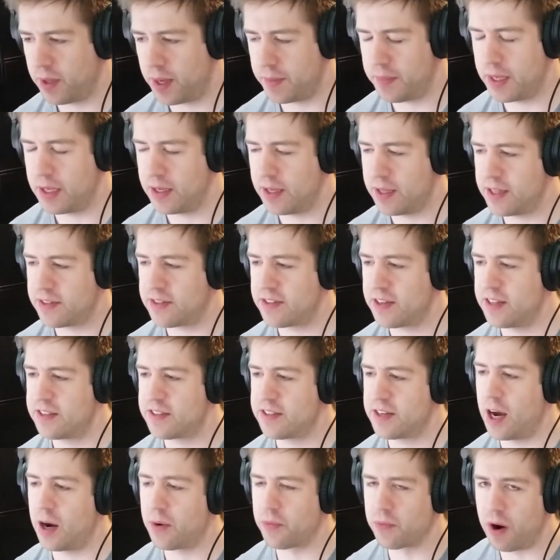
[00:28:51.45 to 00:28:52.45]
I mean,
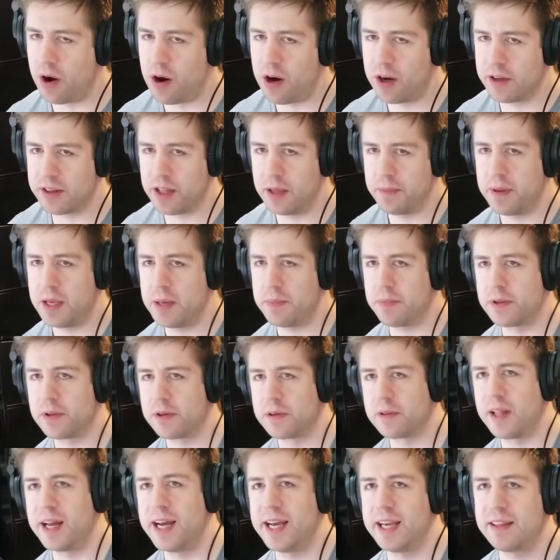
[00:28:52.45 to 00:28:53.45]
it's not wrong that people
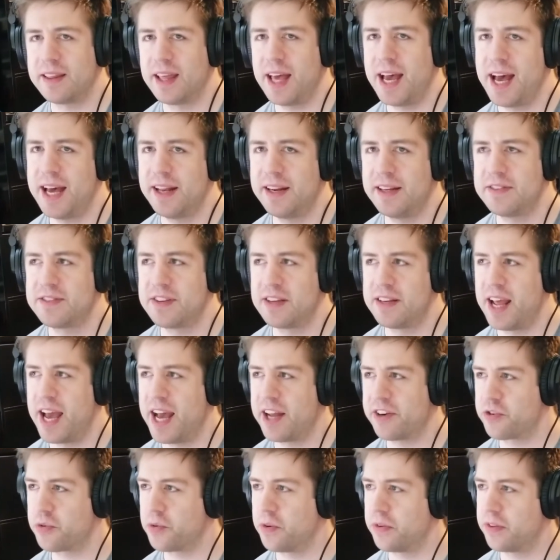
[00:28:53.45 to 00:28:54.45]
are like that. It's a
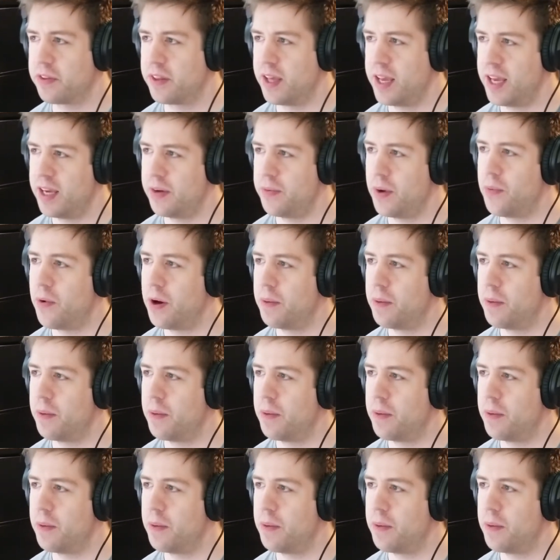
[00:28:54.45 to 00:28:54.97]
natural thing. We want